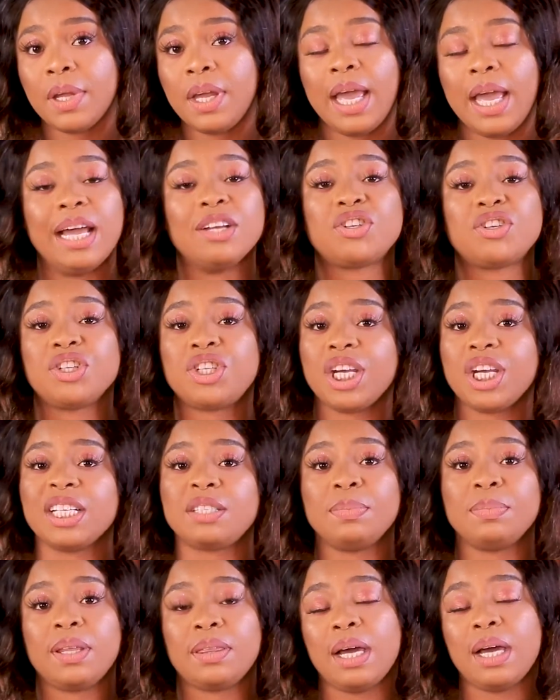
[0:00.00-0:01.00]
And she charged
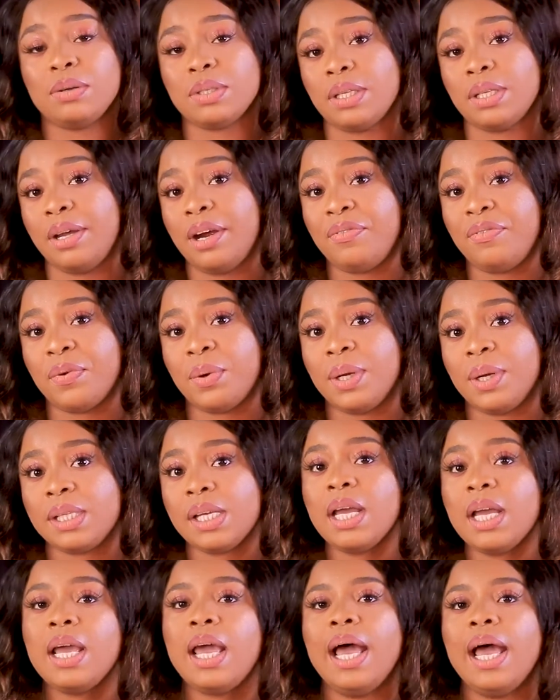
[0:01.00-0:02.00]
me a thousand naira for it.
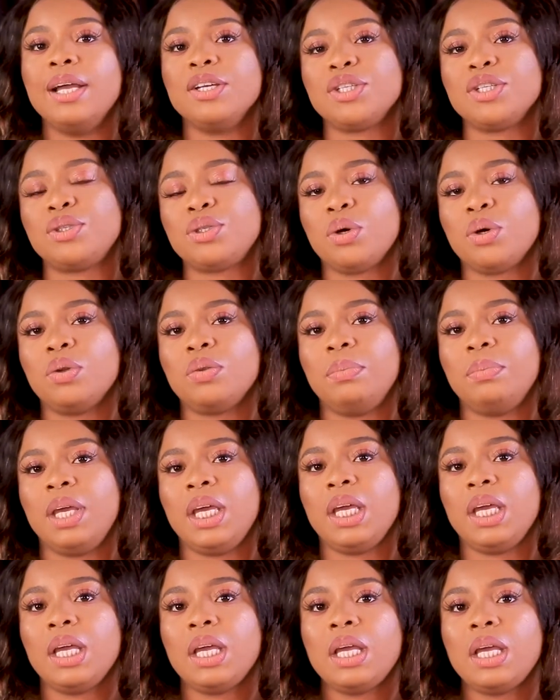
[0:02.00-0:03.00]
And she told me